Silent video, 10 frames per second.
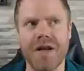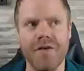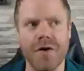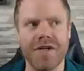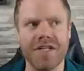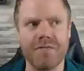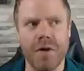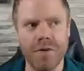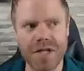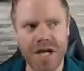not
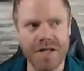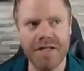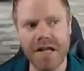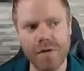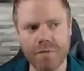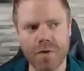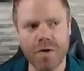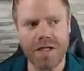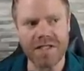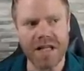explode. They look more
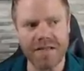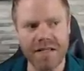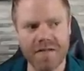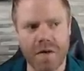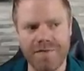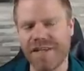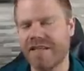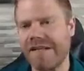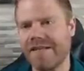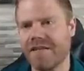or less like this.
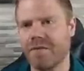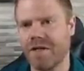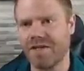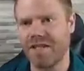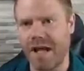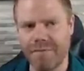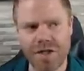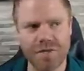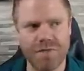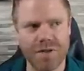Obviously, this one is
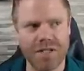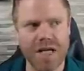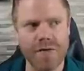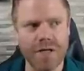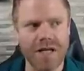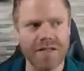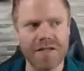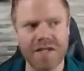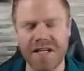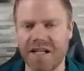damaged, but they look like
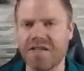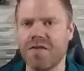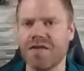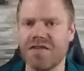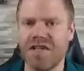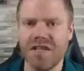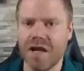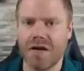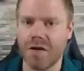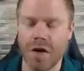this. And as you can see,
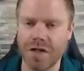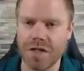they are not